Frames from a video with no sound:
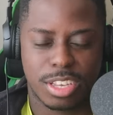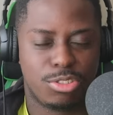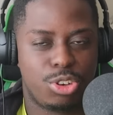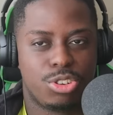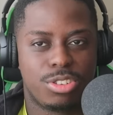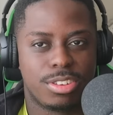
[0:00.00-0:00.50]

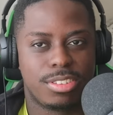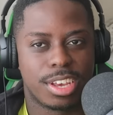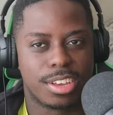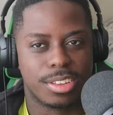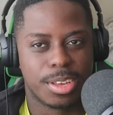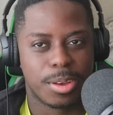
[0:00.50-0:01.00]
It's just the
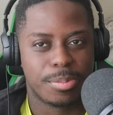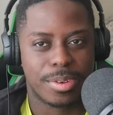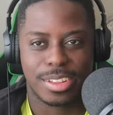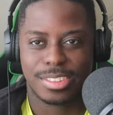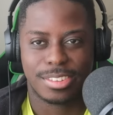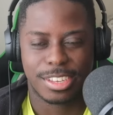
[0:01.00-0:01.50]
second game,
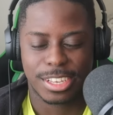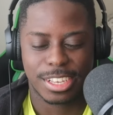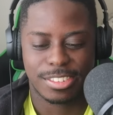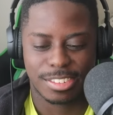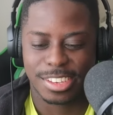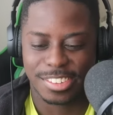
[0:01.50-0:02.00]
but
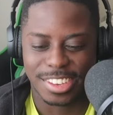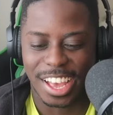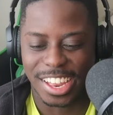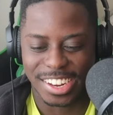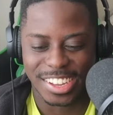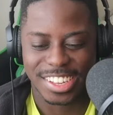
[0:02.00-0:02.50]
it's it's
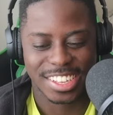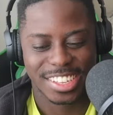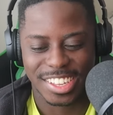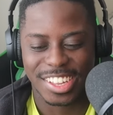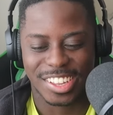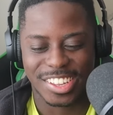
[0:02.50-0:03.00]
kind of
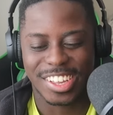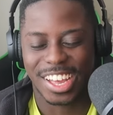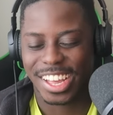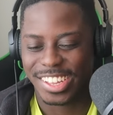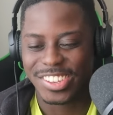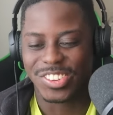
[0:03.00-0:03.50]

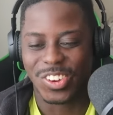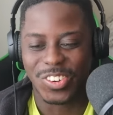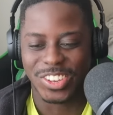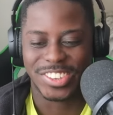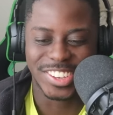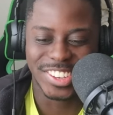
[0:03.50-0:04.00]
yeah, it's always.